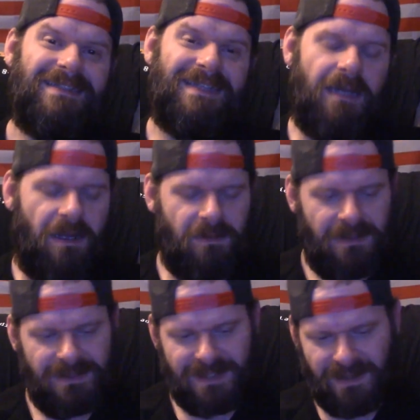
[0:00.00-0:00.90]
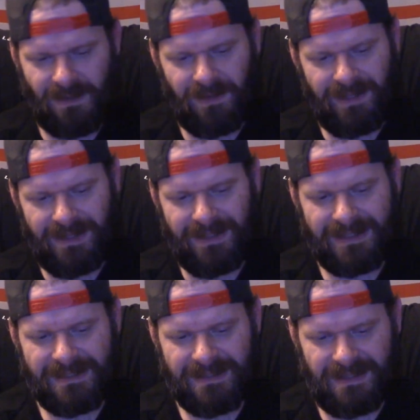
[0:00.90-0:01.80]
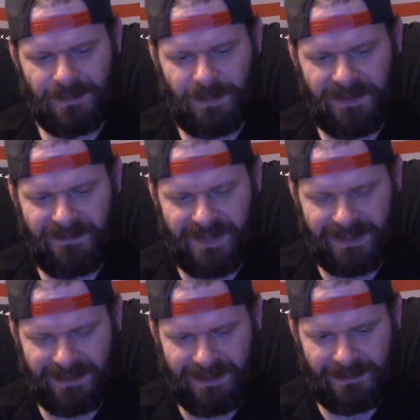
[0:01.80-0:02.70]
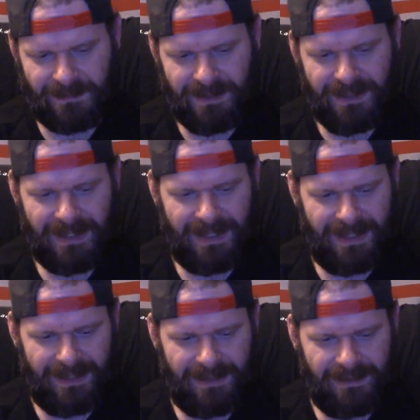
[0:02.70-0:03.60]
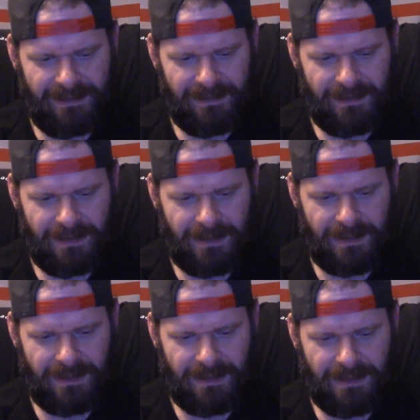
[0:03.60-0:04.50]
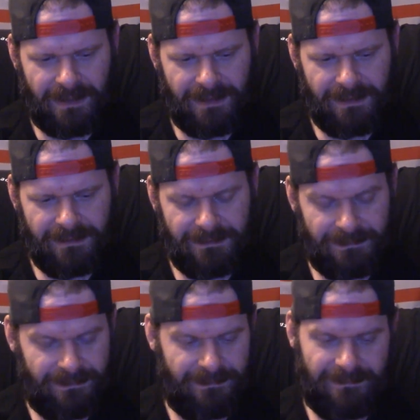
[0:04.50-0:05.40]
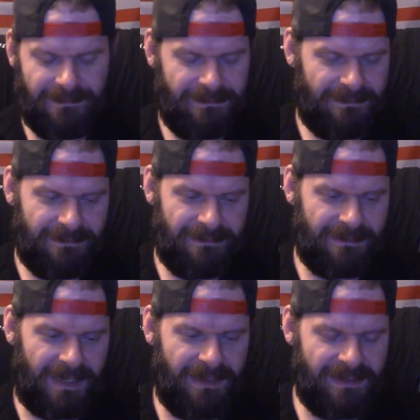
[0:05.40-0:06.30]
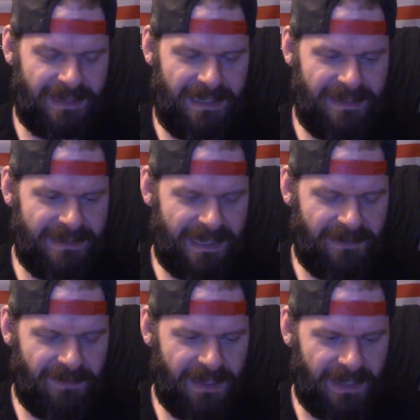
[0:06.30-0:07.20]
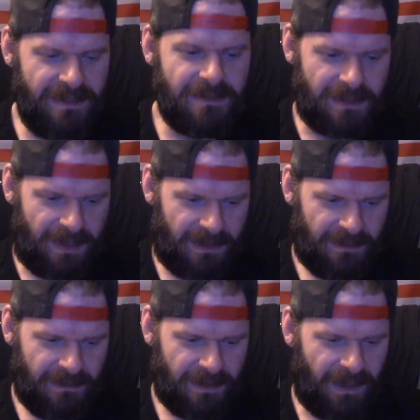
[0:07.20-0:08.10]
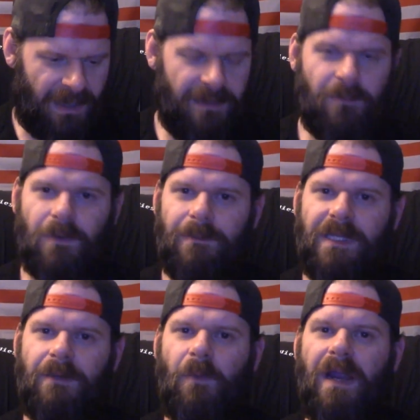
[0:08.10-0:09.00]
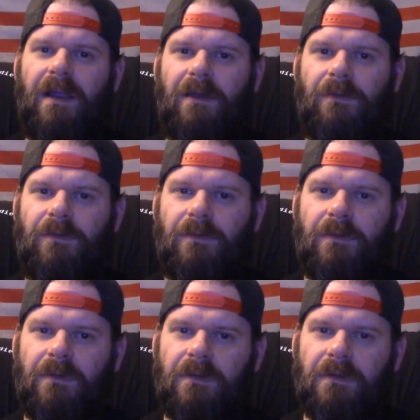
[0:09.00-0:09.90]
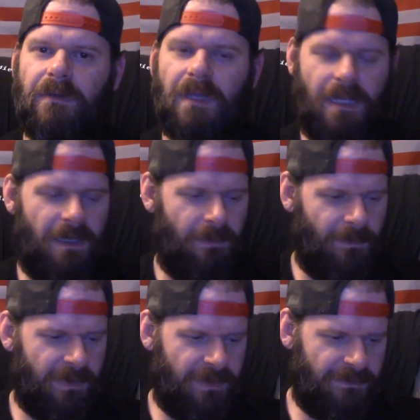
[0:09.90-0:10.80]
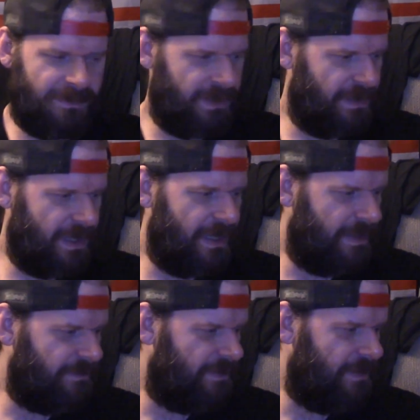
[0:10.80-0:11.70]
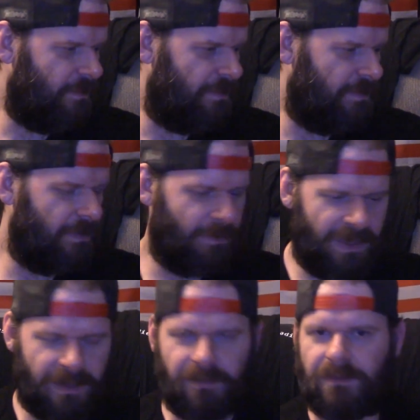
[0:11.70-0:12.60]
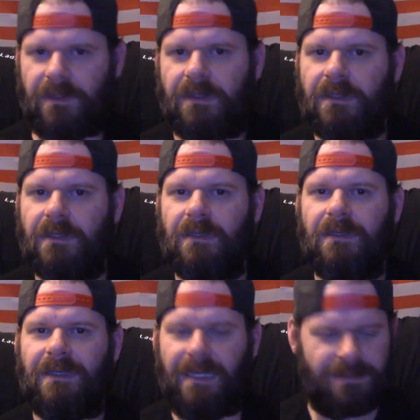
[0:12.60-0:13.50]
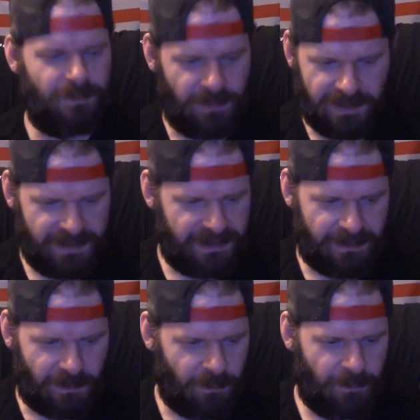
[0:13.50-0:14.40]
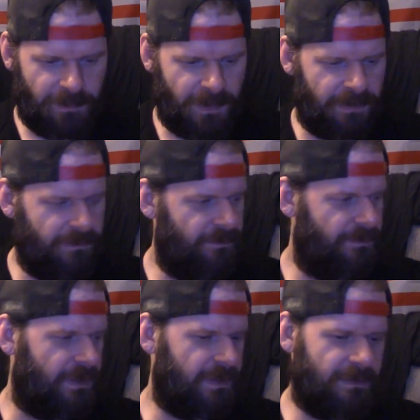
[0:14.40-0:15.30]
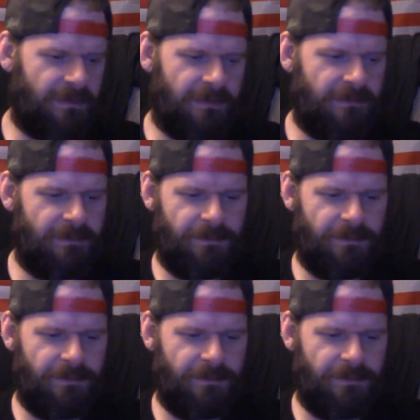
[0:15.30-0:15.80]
you know, so that, that's that's what I fucking do. And uh, I decided to take a vacation day. I, I didn't want to be in the warehouse. I wanted to fucking not have to deal with doing warehousing. I just wanted to sit at home and fucking